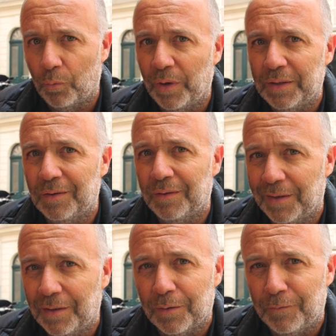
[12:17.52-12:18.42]
wait till
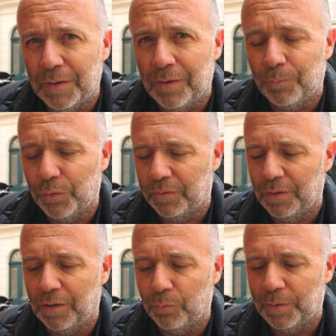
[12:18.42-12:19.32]
the end of the video to
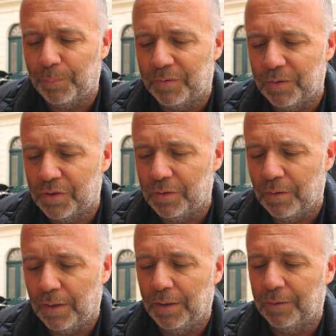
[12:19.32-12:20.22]
see in which
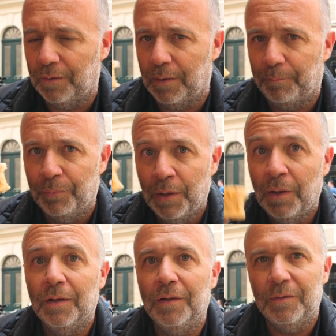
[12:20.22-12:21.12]
position ends up
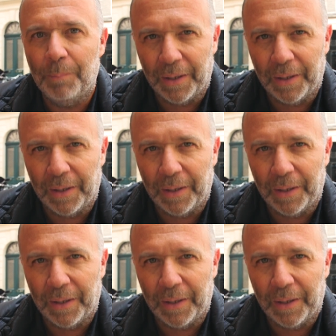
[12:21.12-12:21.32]
this